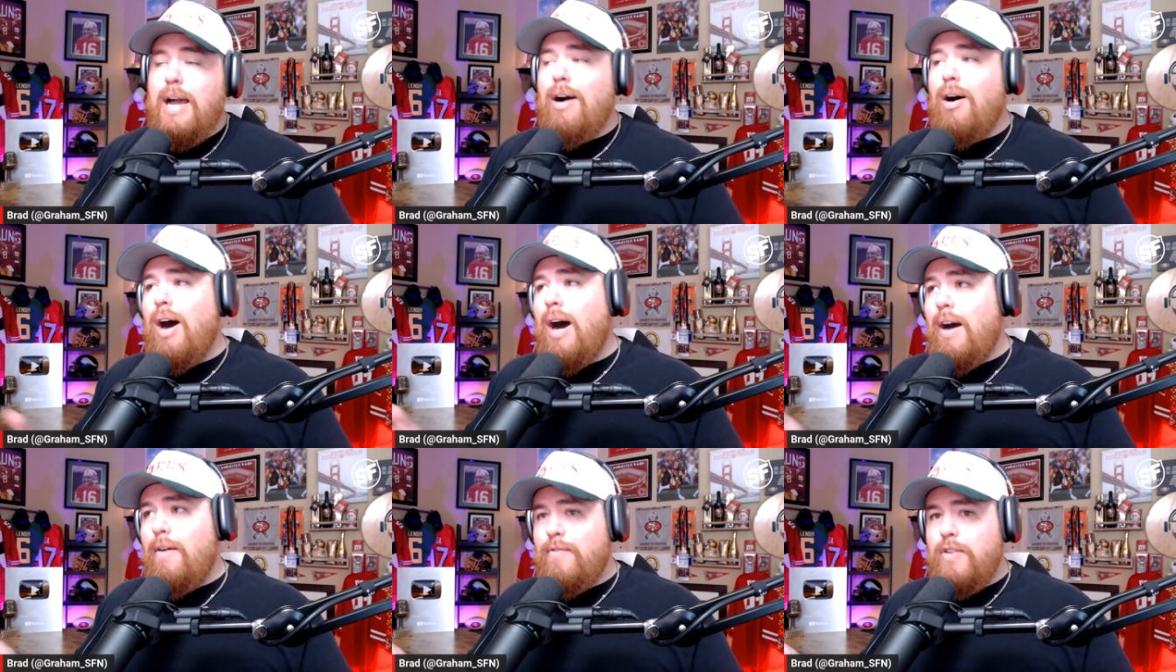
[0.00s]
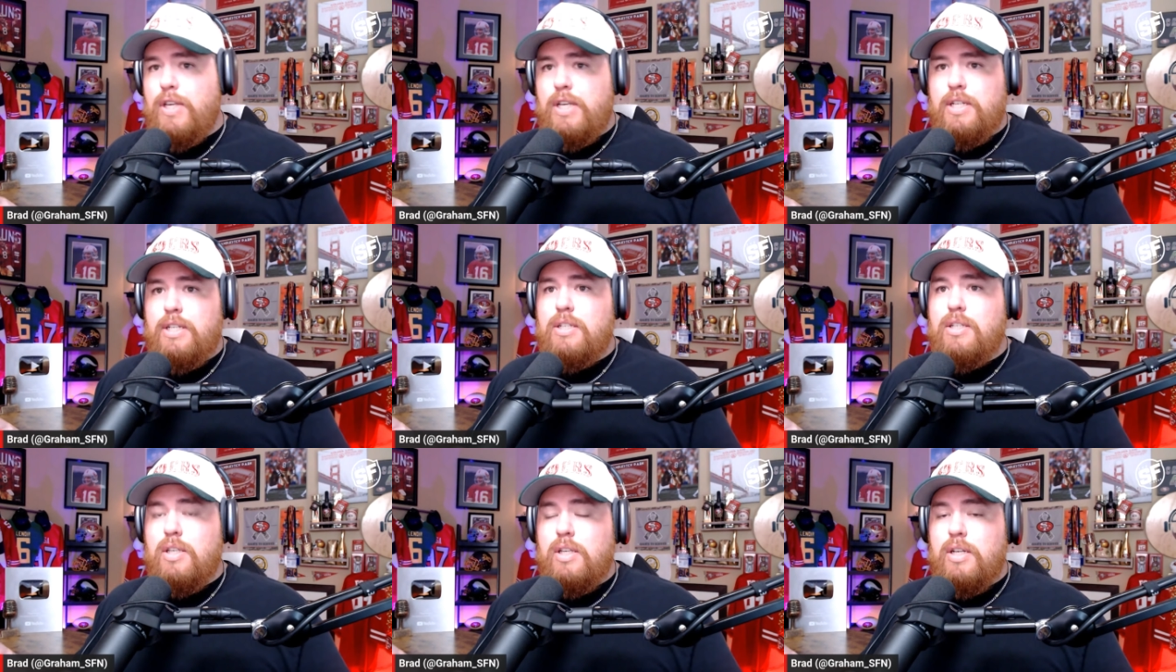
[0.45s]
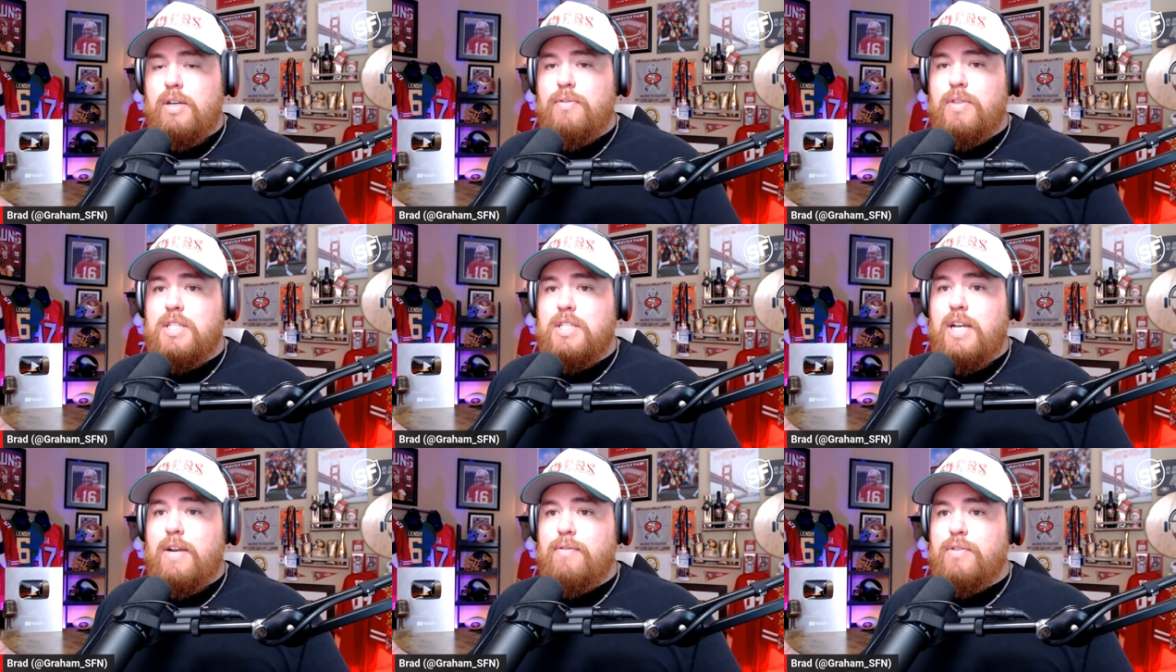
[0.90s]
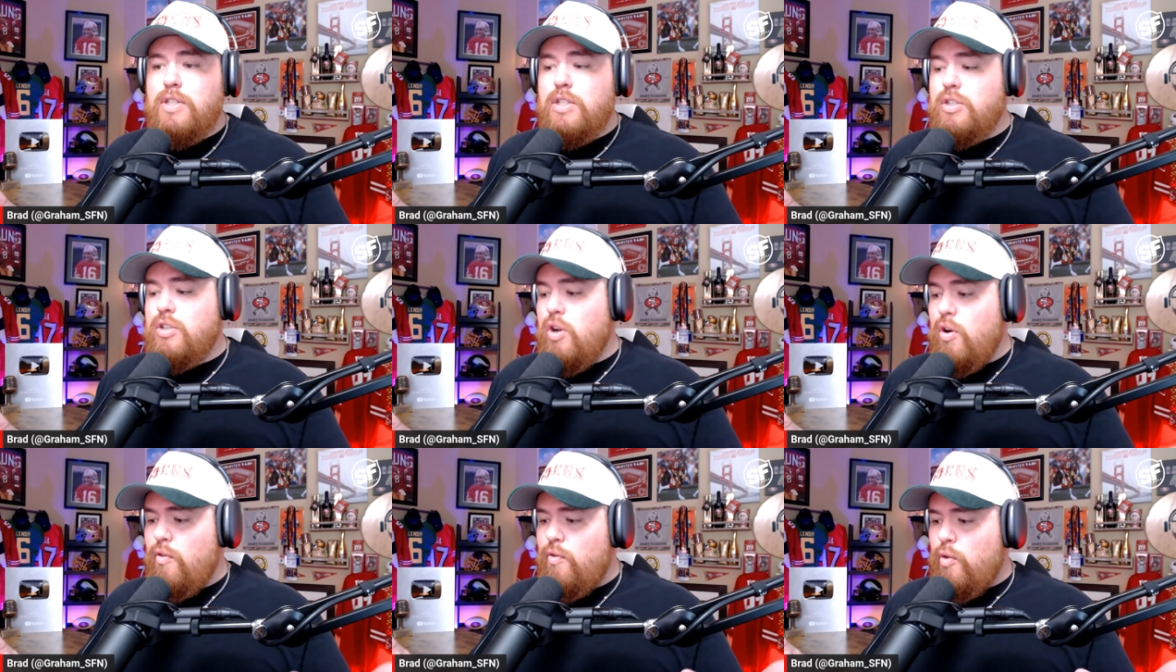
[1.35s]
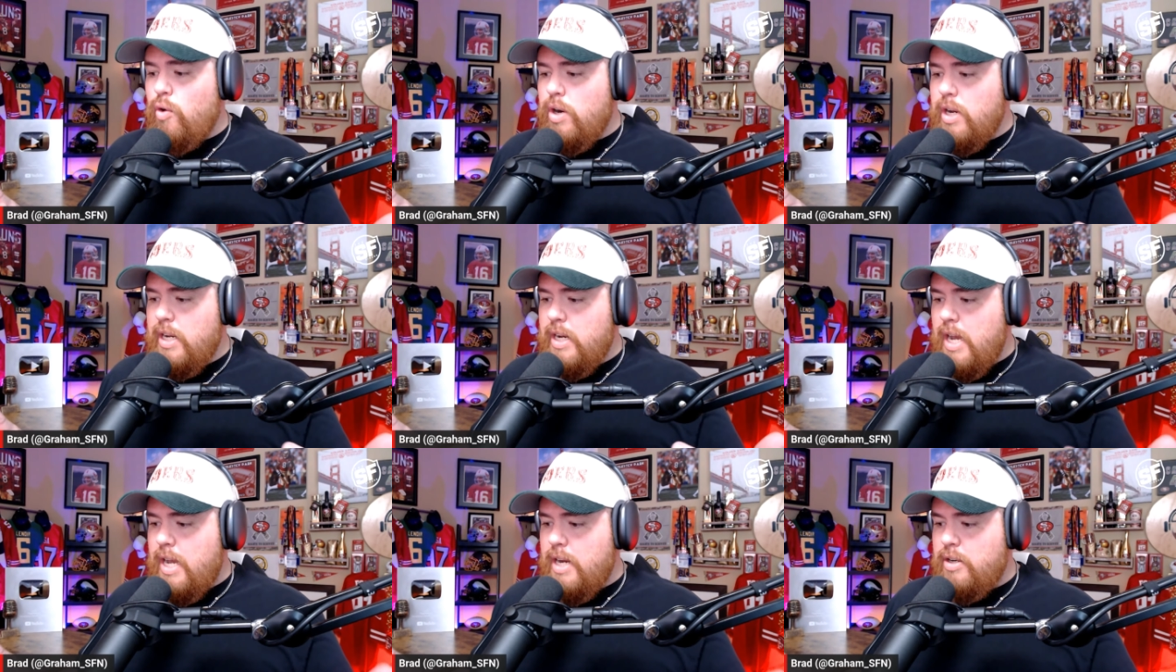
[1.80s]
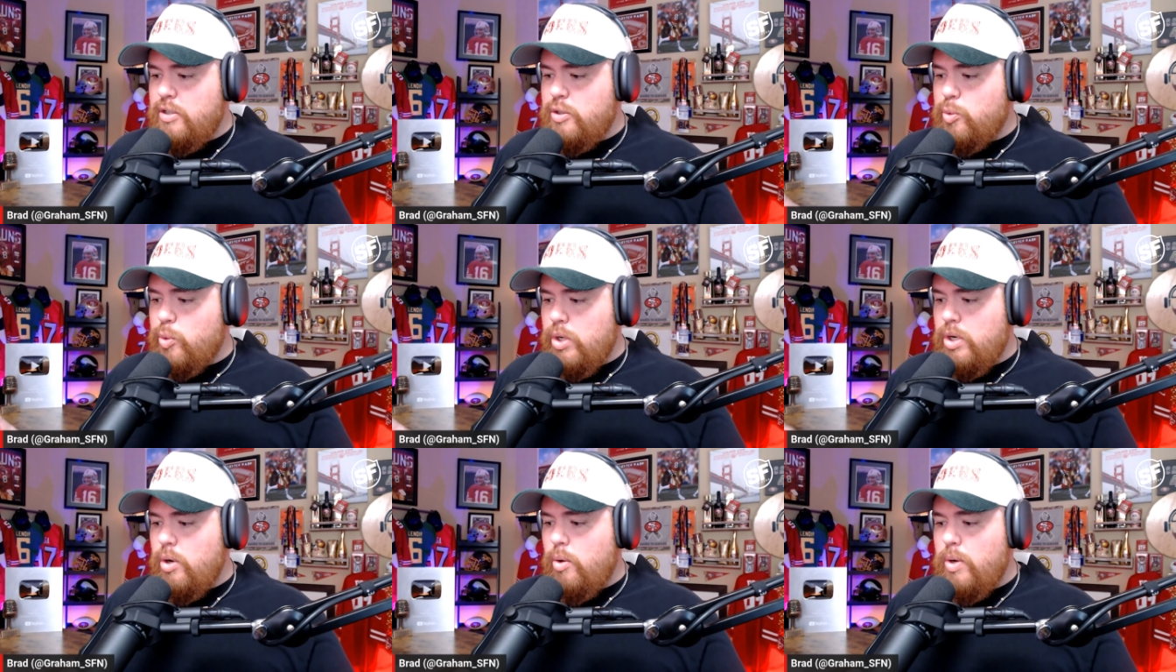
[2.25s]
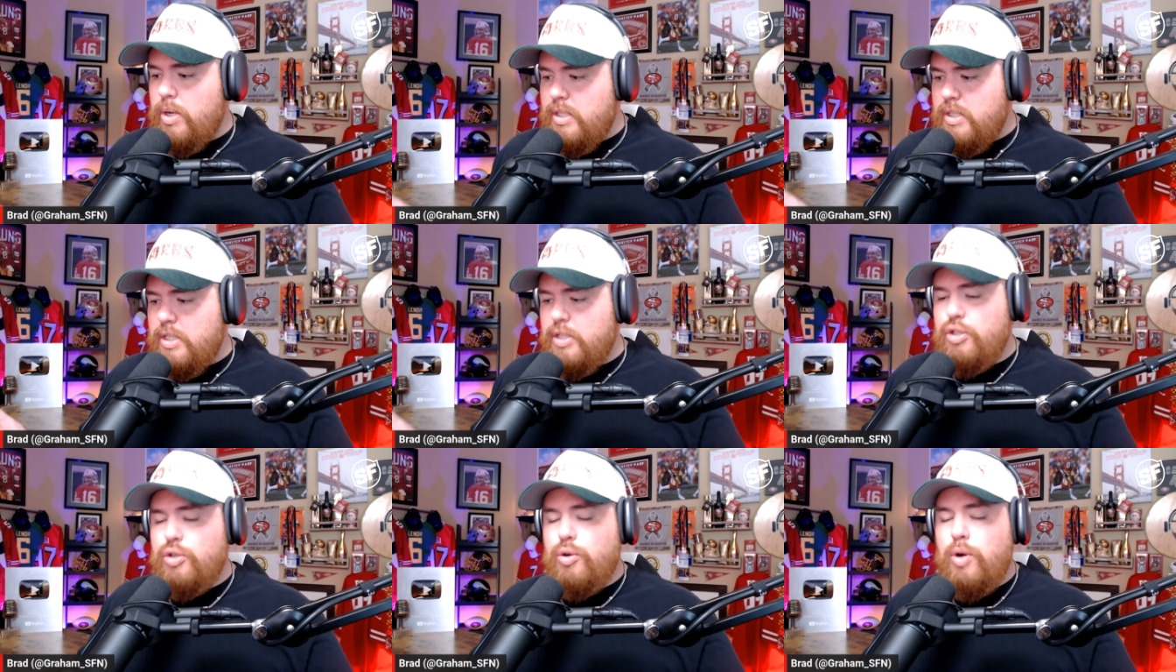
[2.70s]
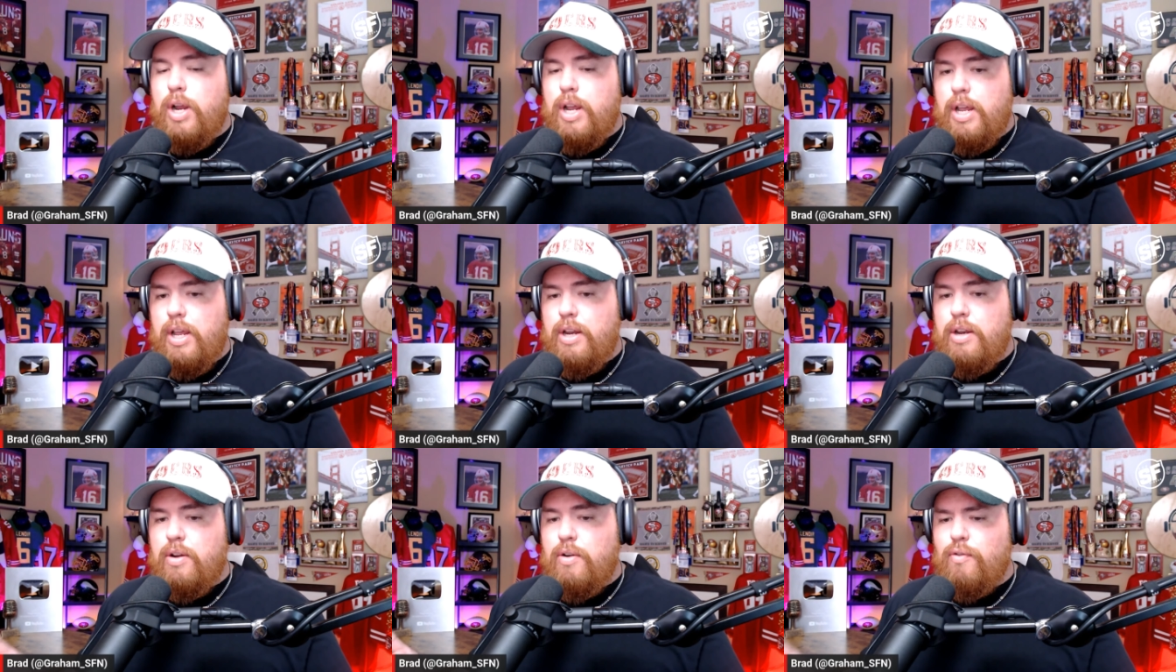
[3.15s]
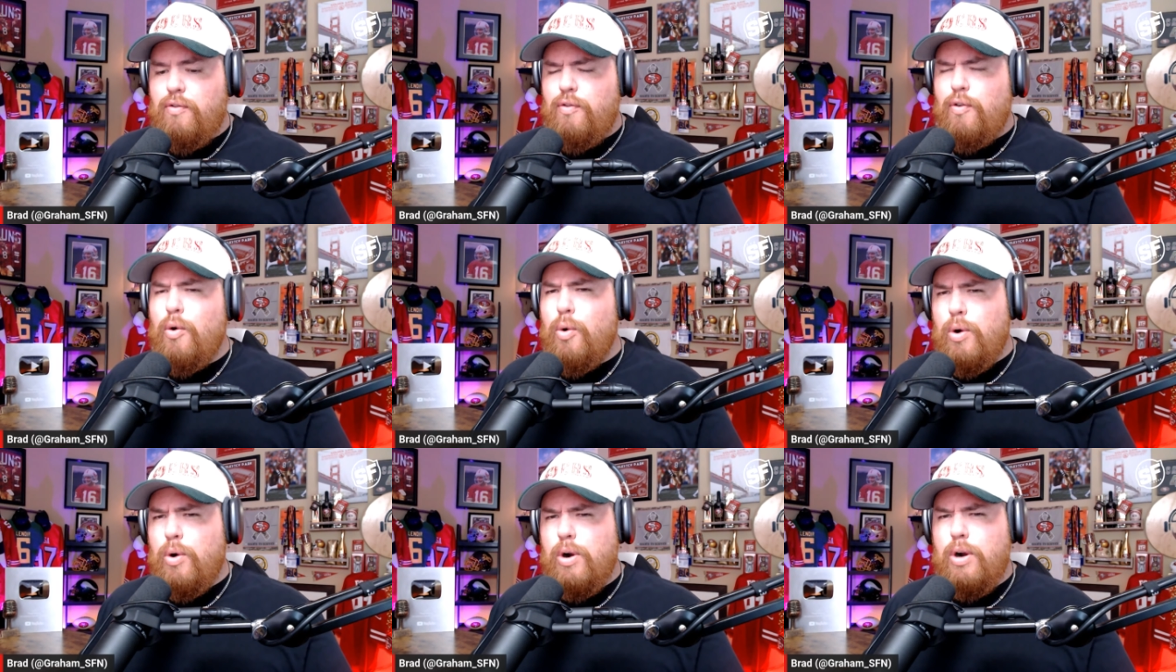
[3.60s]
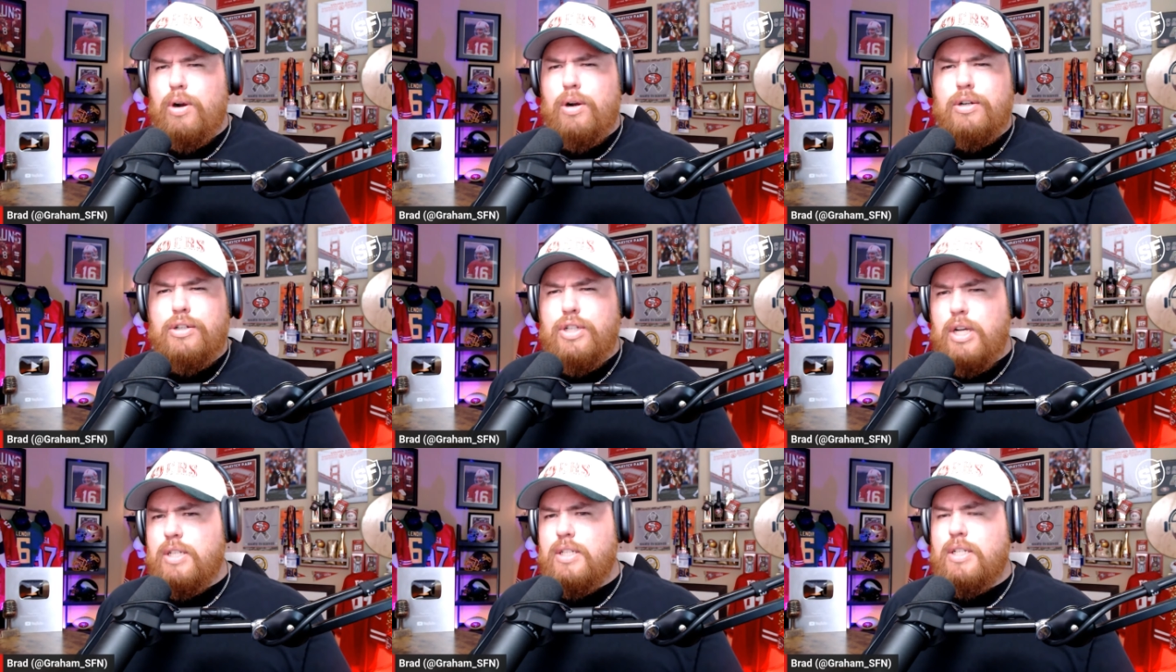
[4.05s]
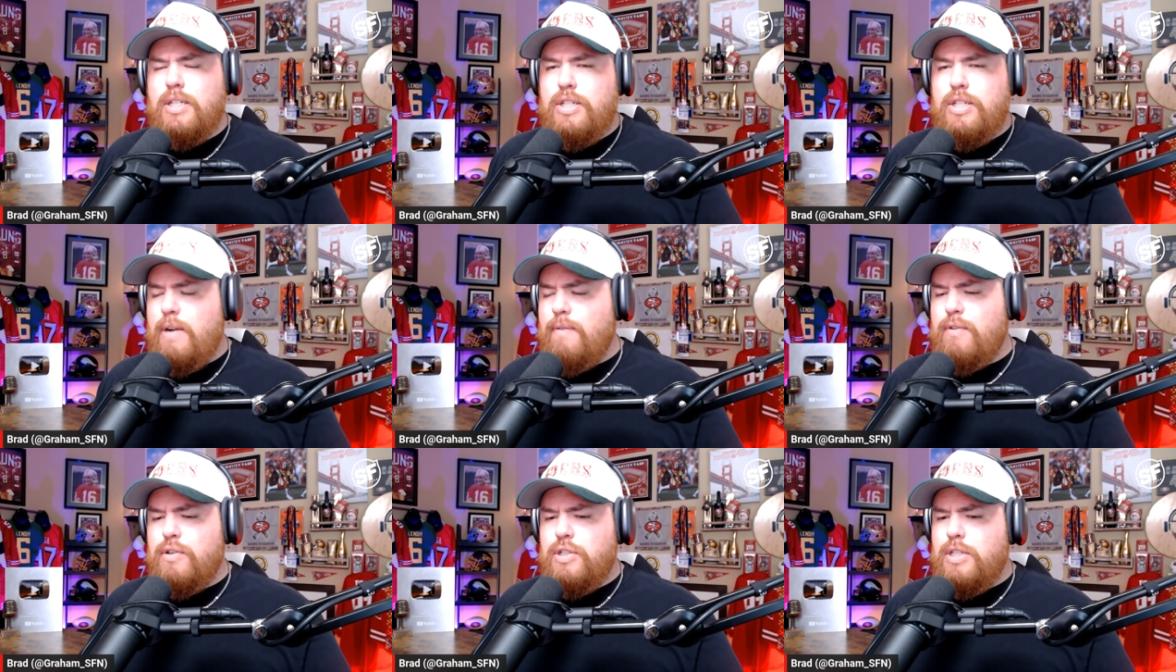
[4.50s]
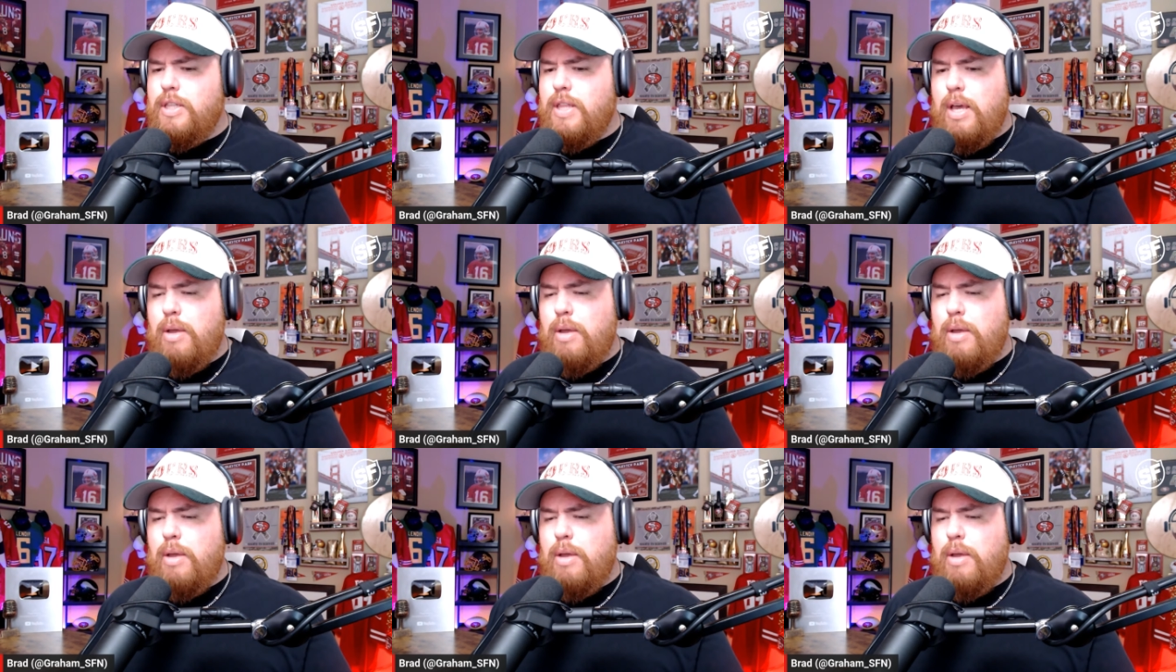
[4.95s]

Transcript: obviously, if the San Francisco 49ers were going to trade for Justin Jefferson,